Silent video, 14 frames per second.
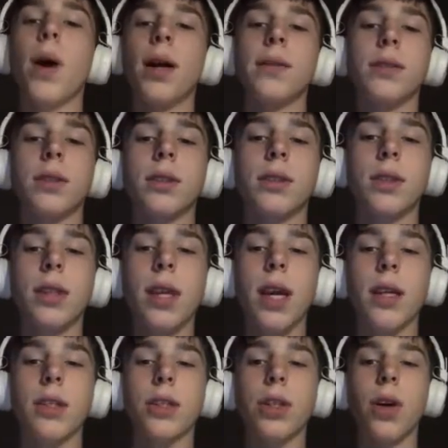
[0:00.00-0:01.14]
but
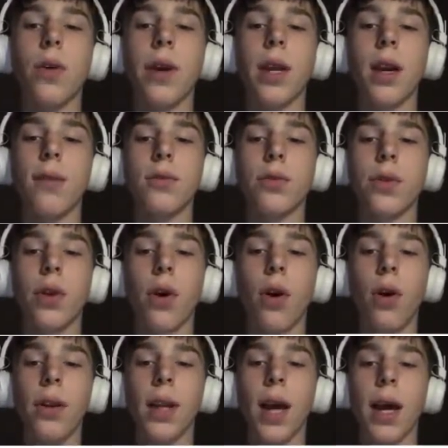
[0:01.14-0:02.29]
yeah, so it comes with
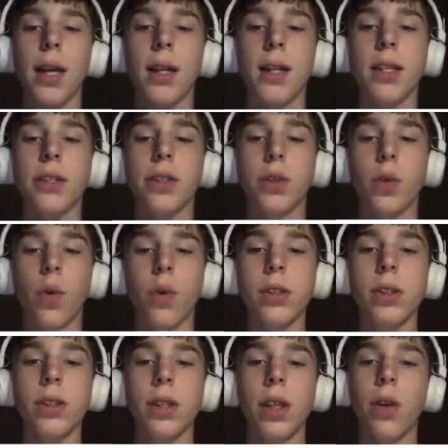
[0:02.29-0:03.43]
all nine of these swords,